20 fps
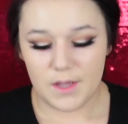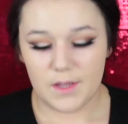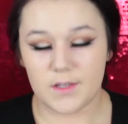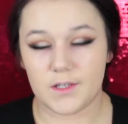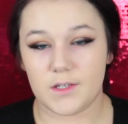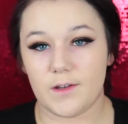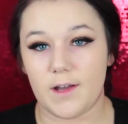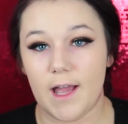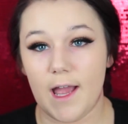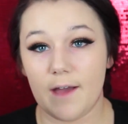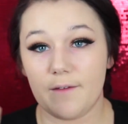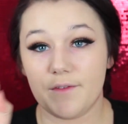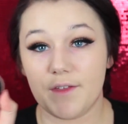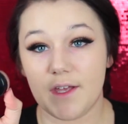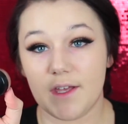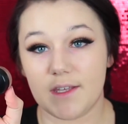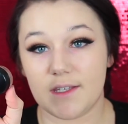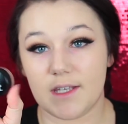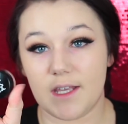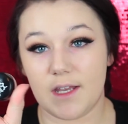So I have
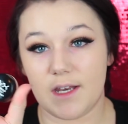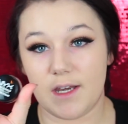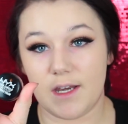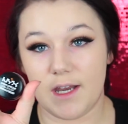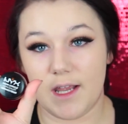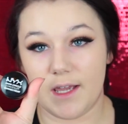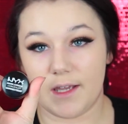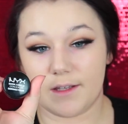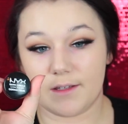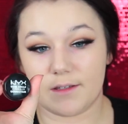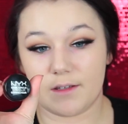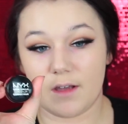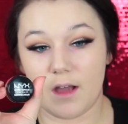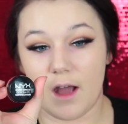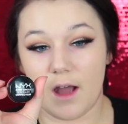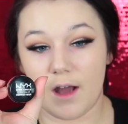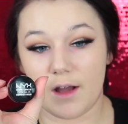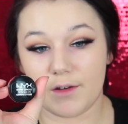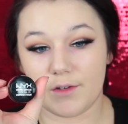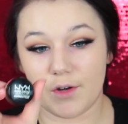this NYX
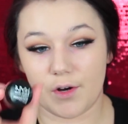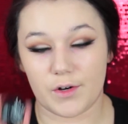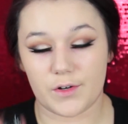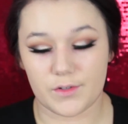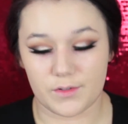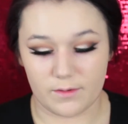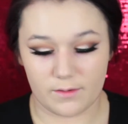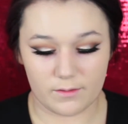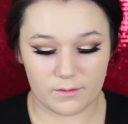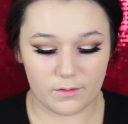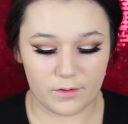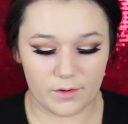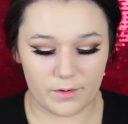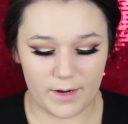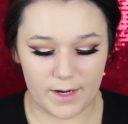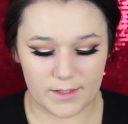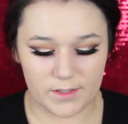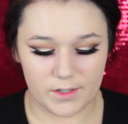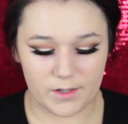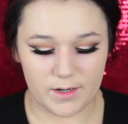Dark Circle
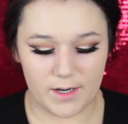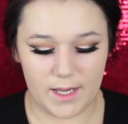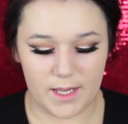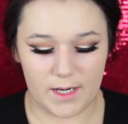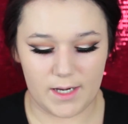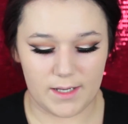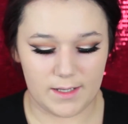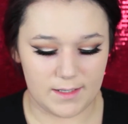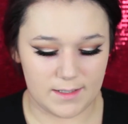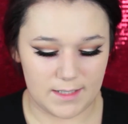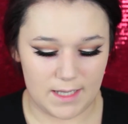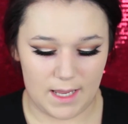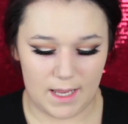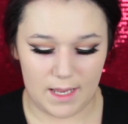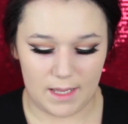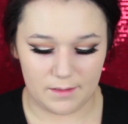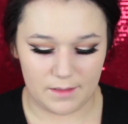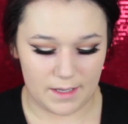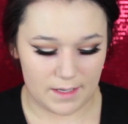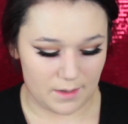Corrector. It is
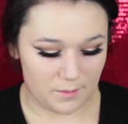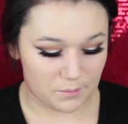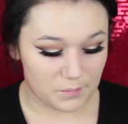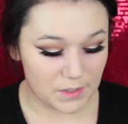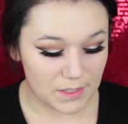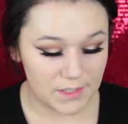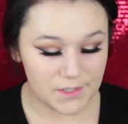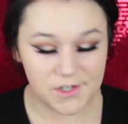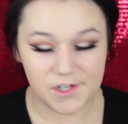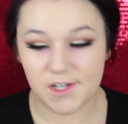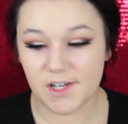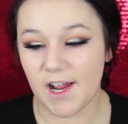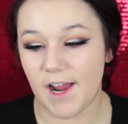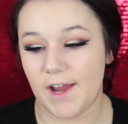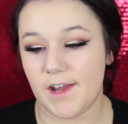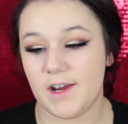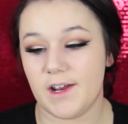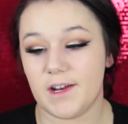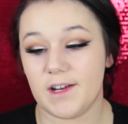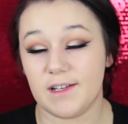like a peachy
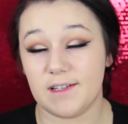kind of